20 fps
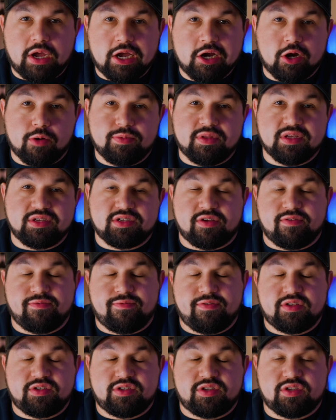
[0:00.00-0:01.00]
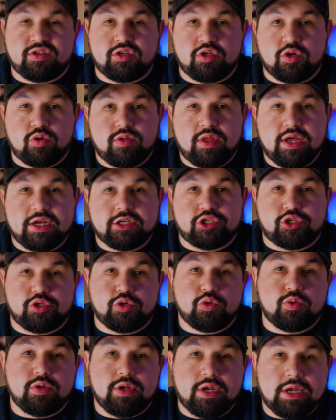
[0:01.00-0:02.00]
I hope this convinces you that
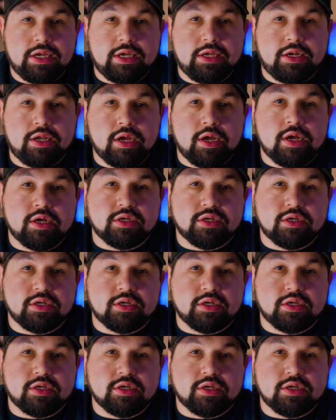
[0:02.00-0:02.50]
you need